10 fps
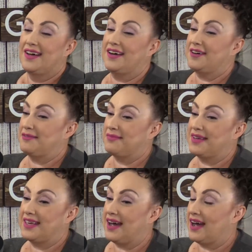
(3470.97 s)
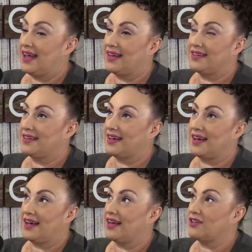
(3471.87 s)
um, yeah, I
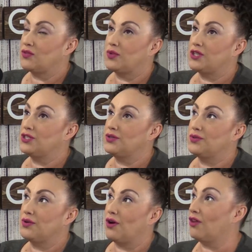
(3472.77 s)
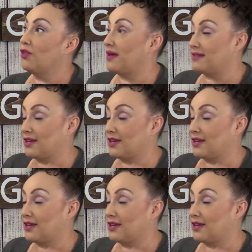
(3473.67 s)
I just wish you all the best.